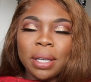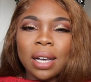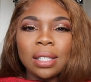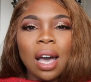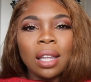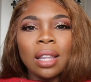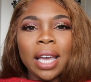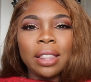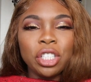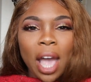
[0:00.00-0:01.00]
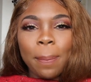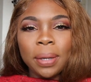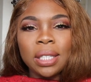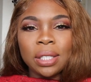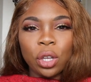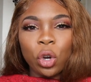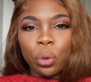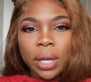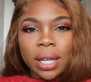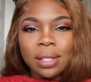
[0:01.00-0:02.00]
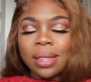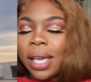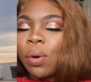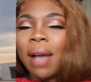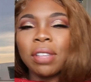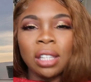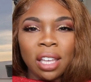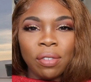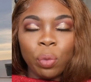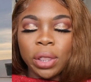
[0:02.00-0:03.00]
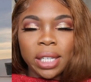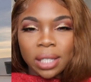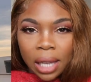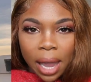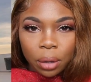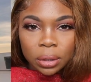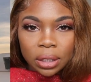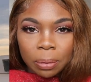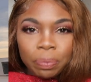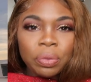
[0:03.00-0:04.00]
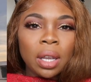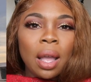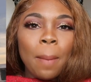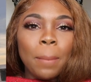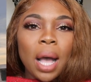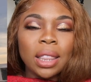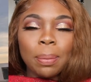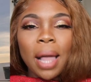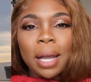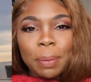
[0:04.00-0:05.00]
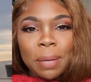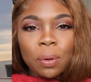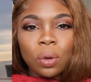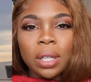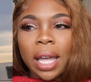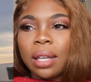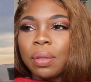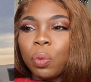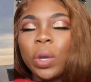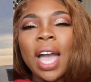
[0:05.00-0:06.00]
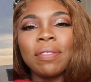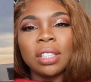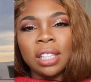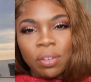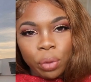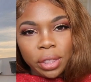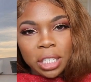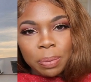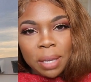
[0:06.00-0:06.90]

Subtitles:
because unlike the Japanese and the Koreans, they don't have to live with these clowns. But the Black people, like, we have to live with these